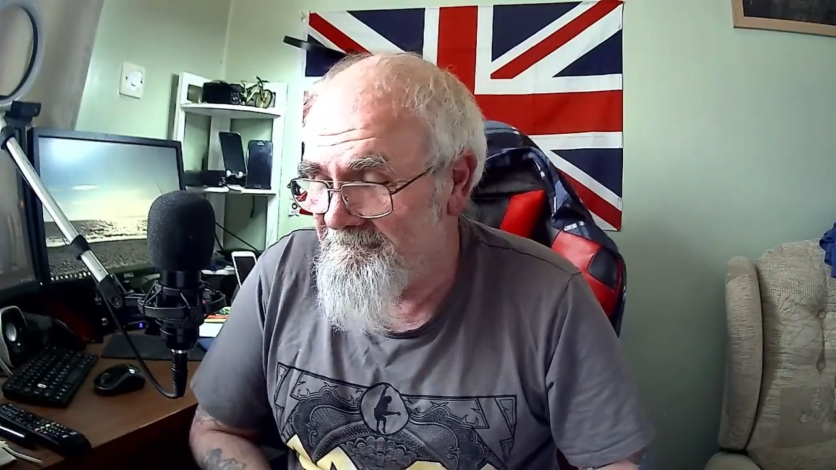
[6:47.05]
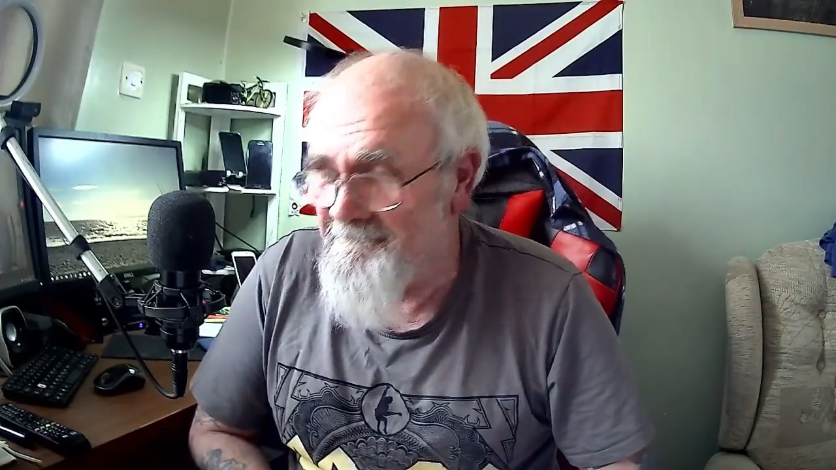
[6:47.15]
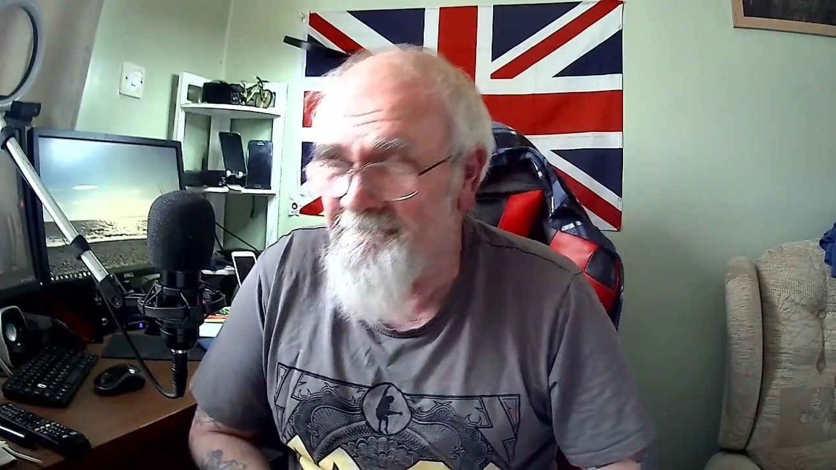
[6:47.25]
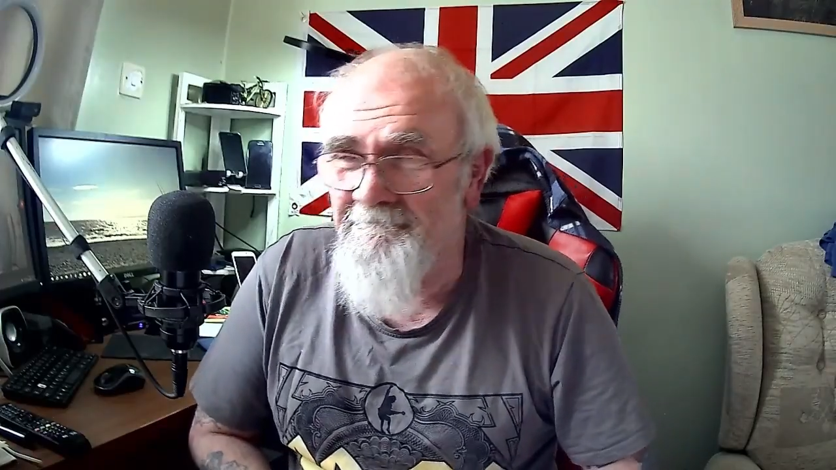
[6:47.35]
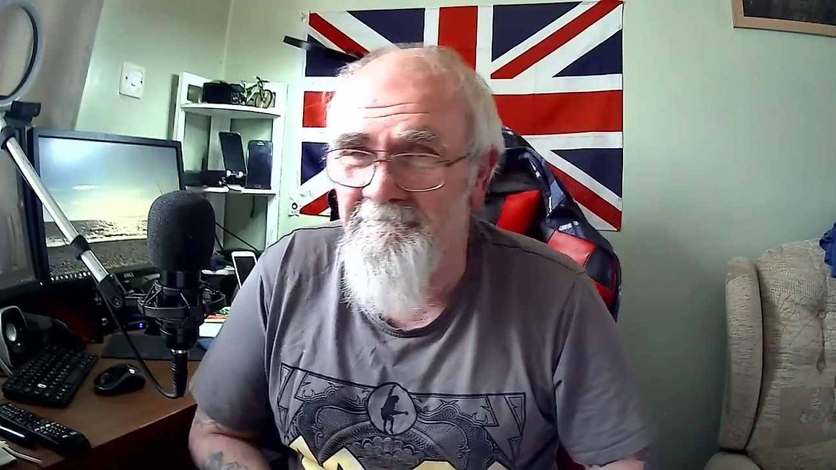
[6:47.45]

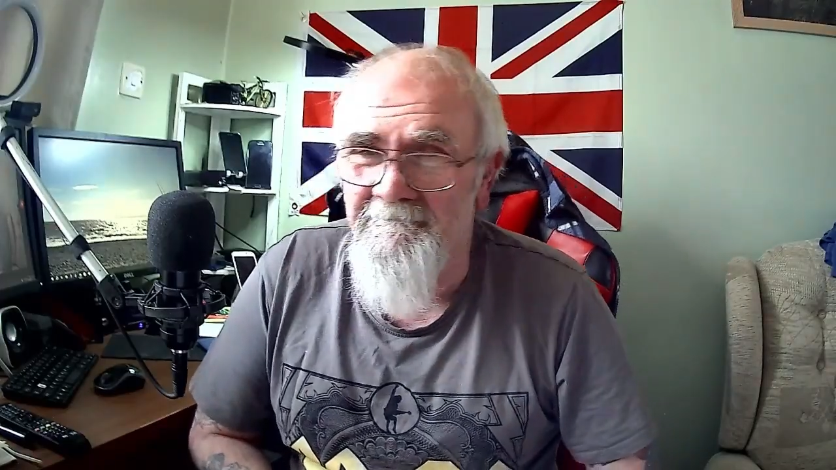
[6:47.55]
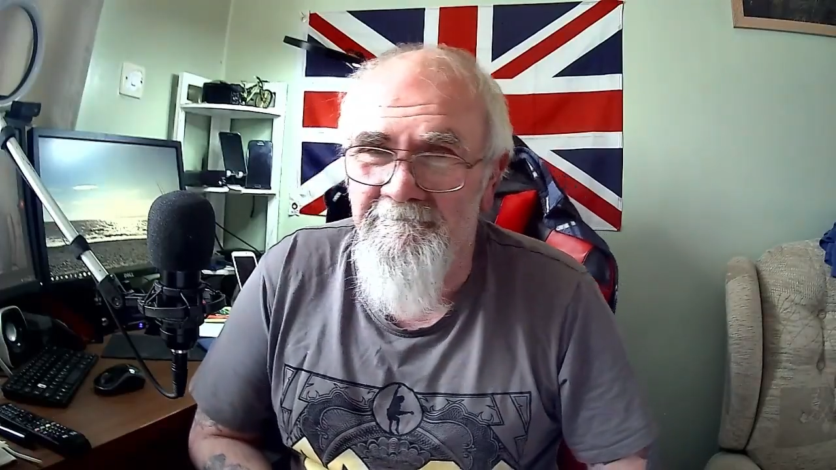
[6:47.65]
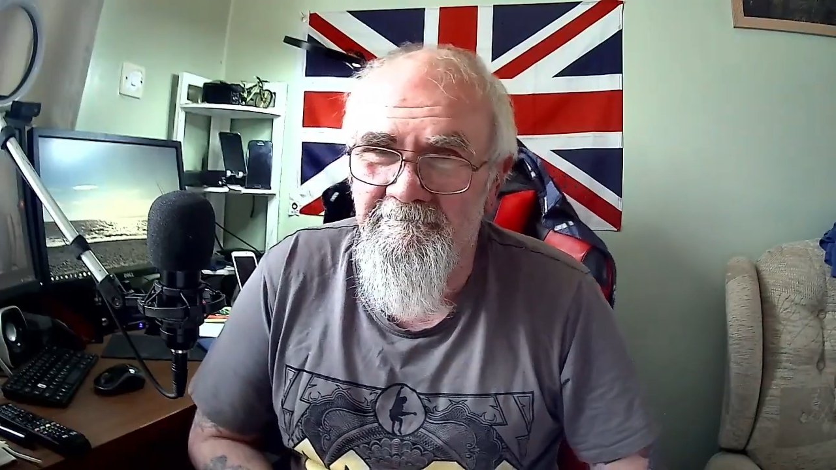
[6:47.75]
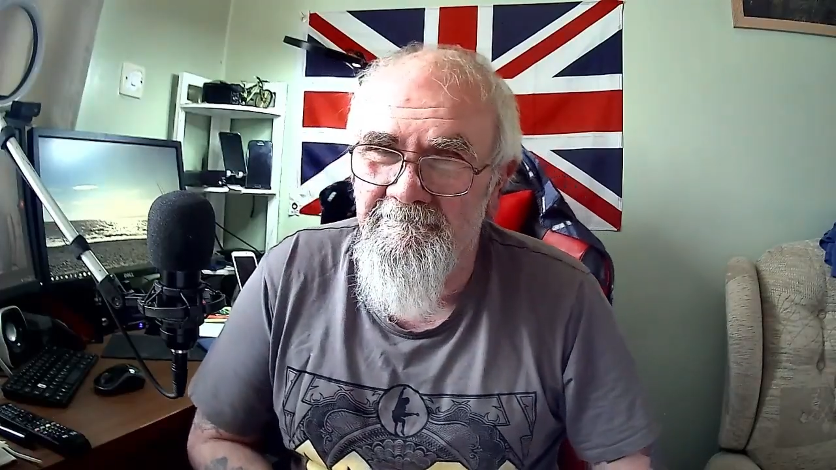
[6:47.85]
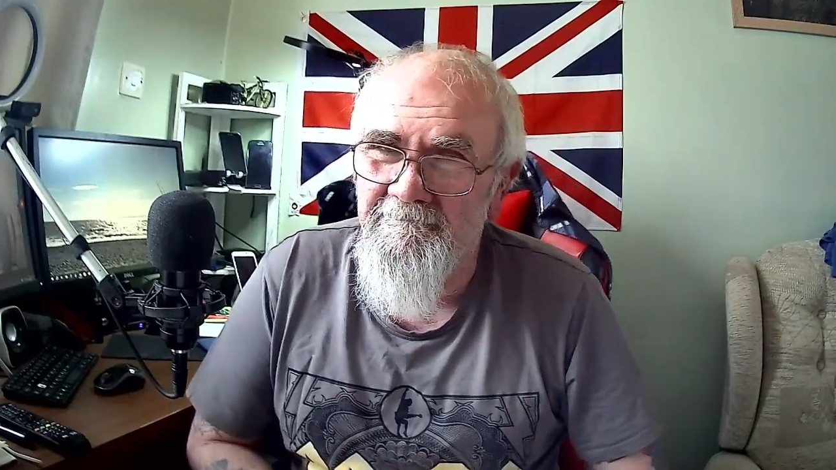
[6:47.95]
Mm.
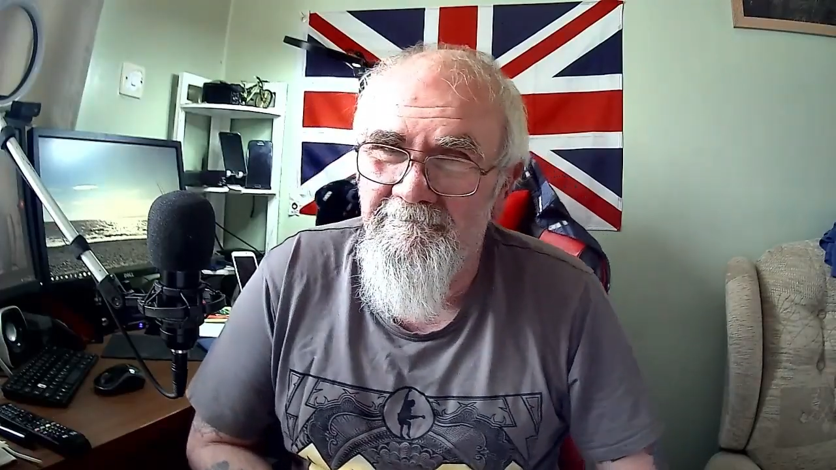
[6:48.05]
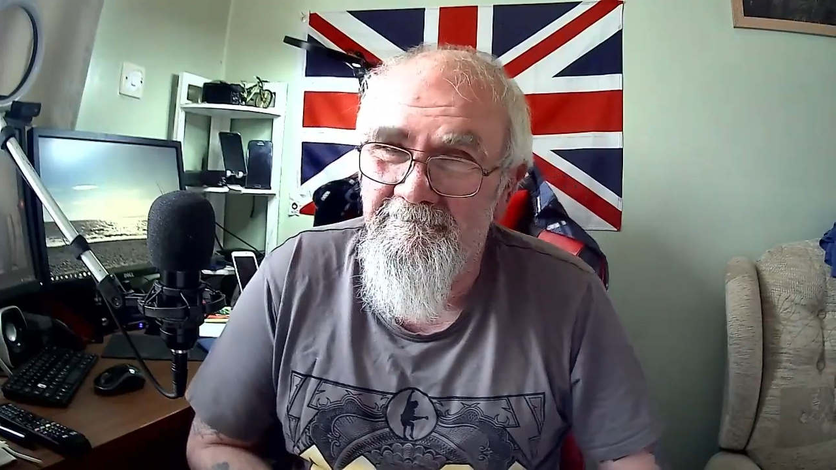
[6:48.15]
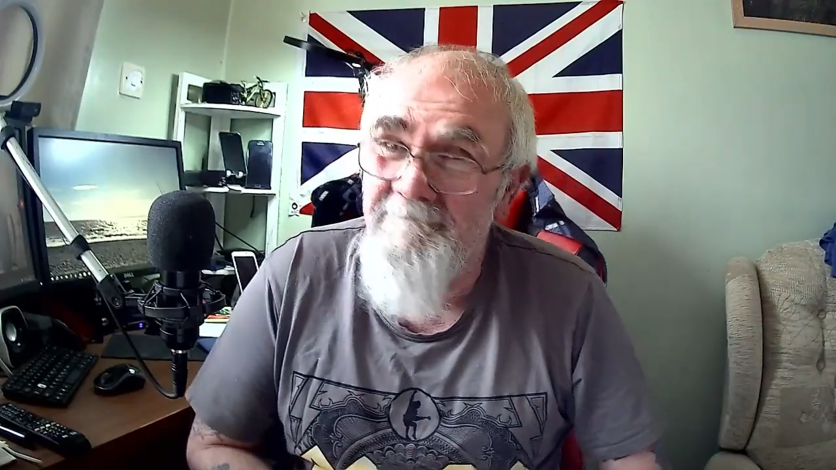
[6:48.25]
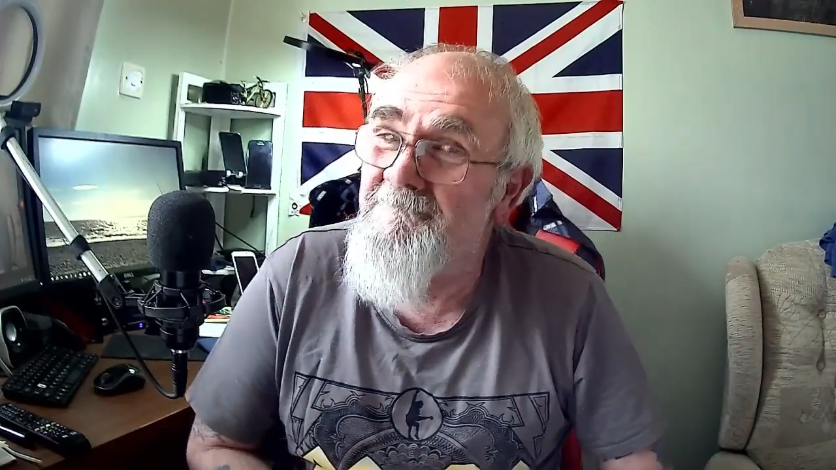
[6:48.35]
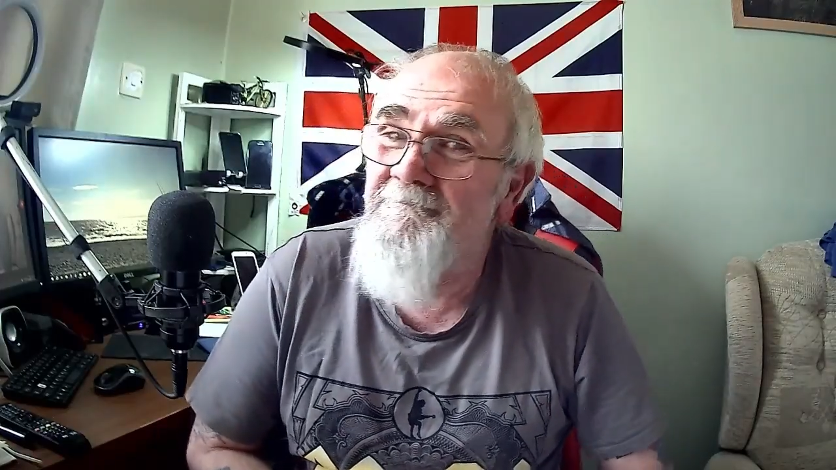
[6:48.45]

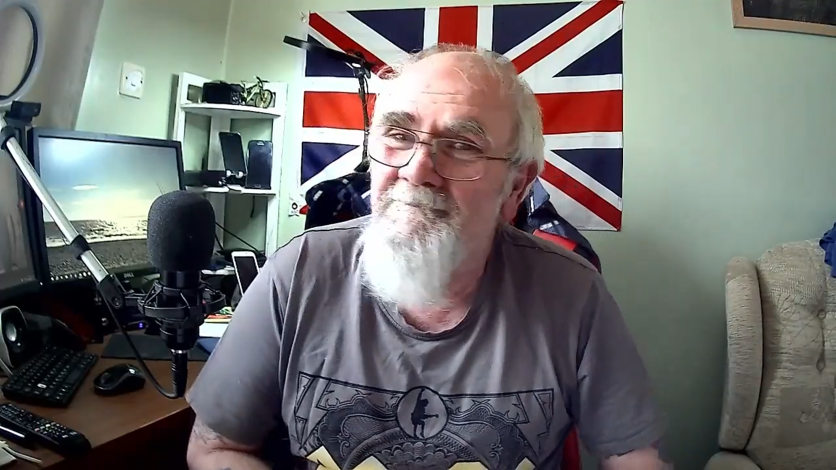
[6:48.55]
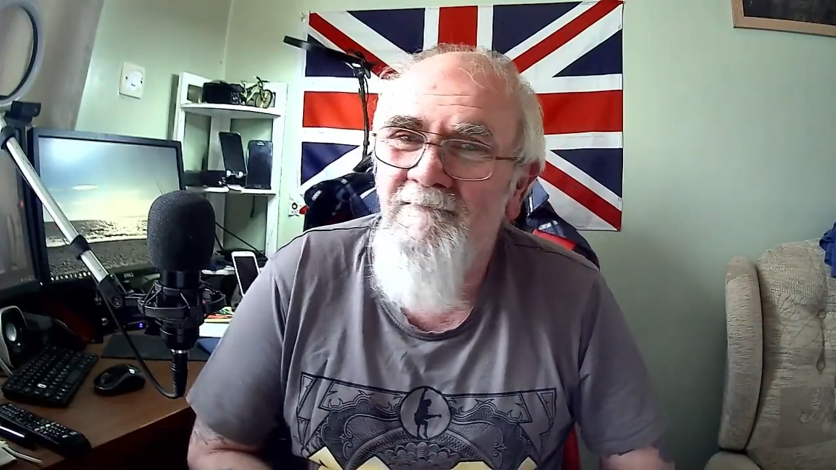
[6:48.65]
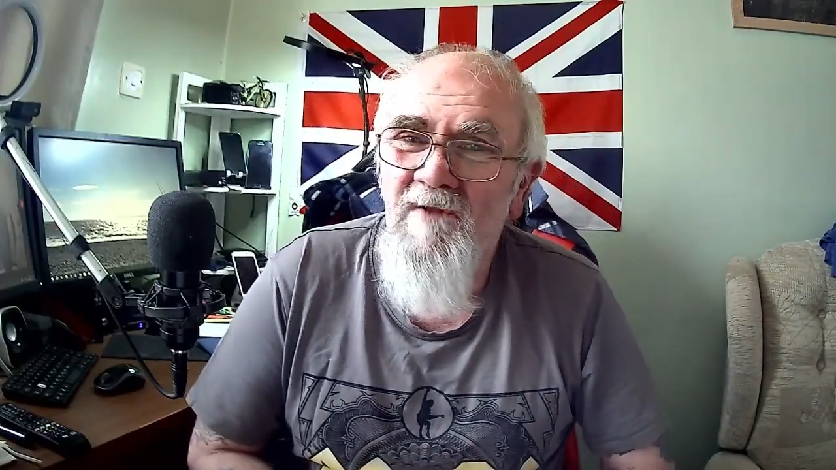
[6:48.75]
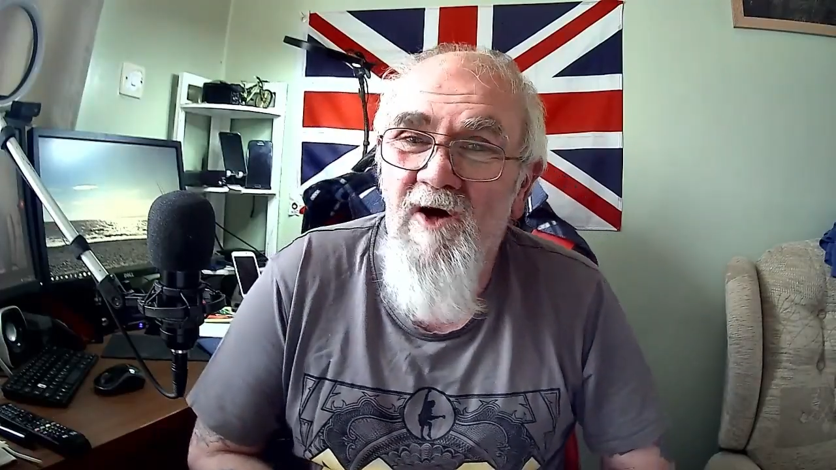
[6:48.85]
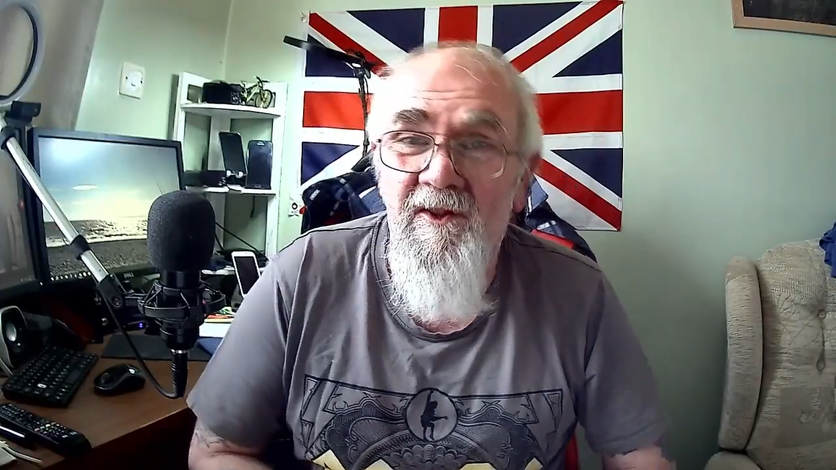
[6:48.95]

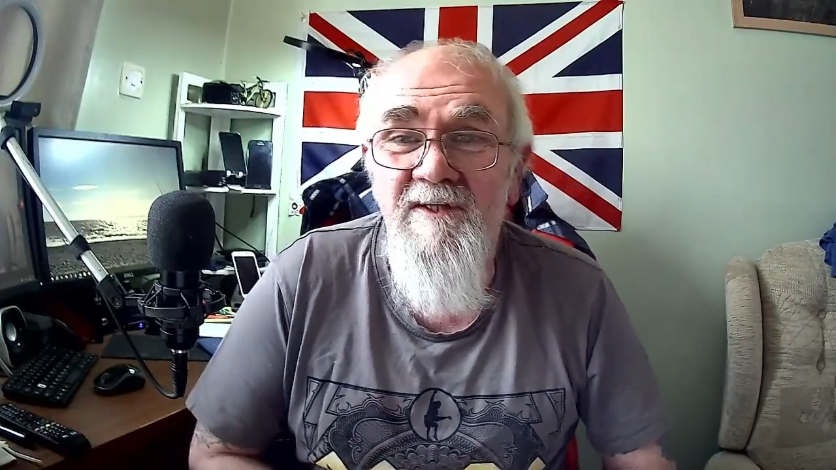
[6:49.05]
Are